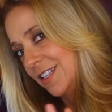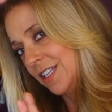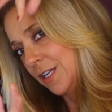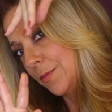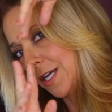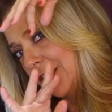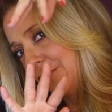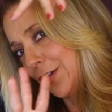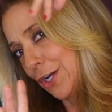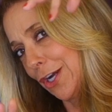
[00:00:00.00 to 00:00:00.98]
Anybody
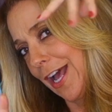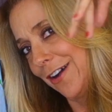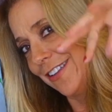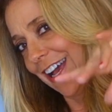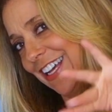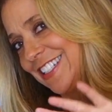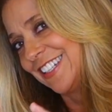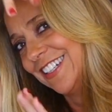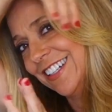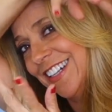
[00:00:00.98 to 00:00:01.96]
figure it out
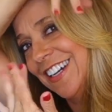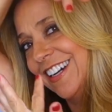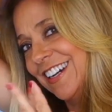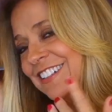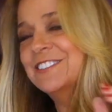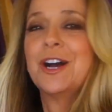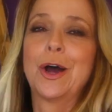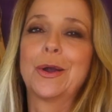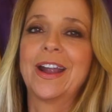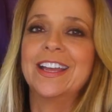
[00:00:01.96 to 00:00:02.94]

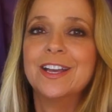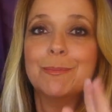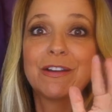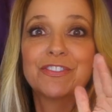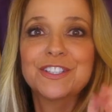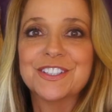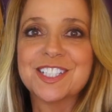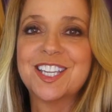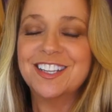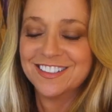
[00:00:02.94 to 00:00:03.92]
yet? All right, my
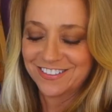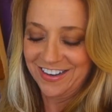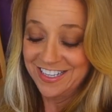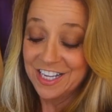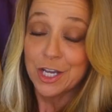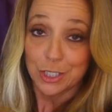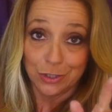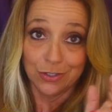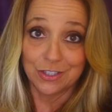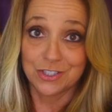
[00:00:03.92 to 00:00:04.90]
fingers, all right?
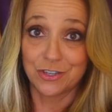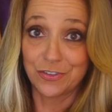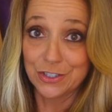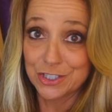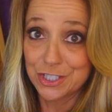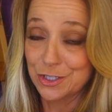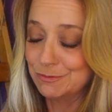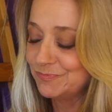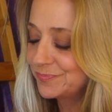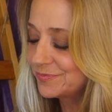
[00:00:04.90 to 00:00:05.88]
You can use your fingers too.